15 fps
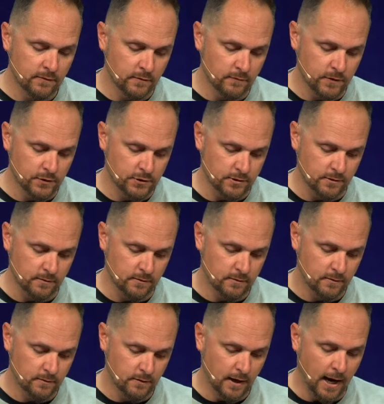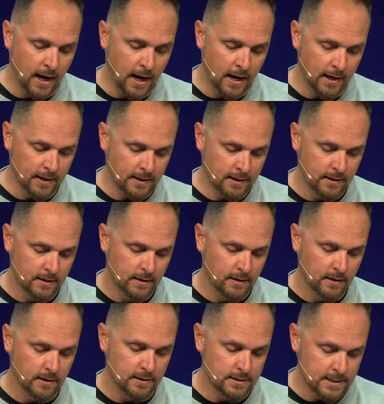end of the vision. I,
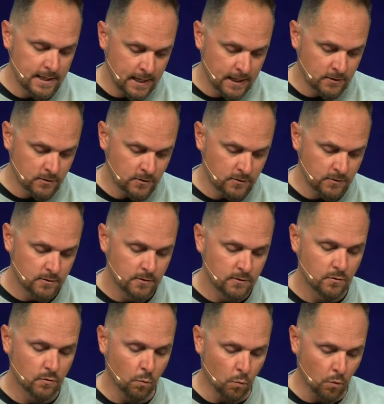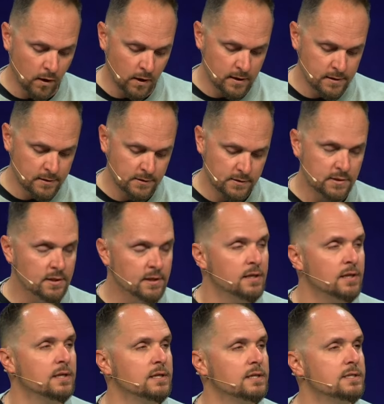Daniel, was
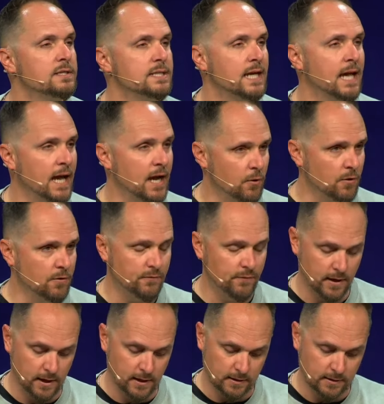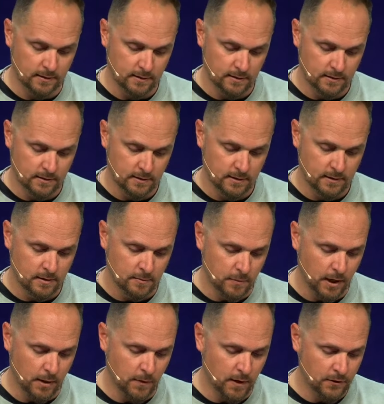terrified
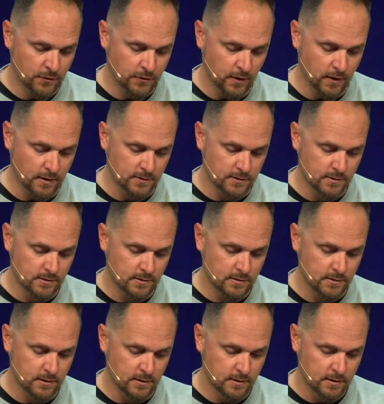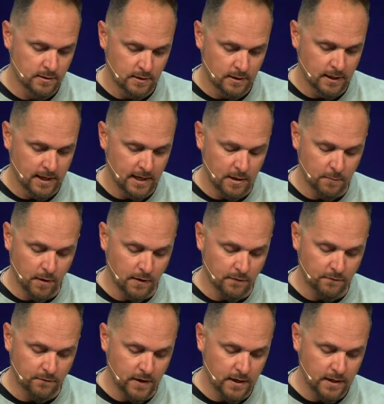by my thoughts, and
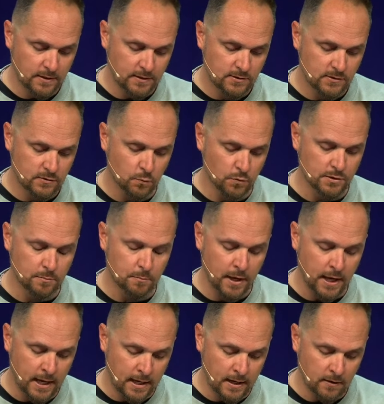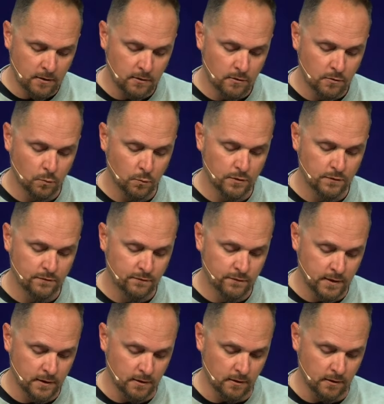my face was pale with
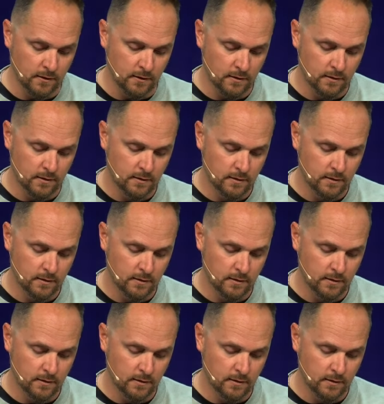fear.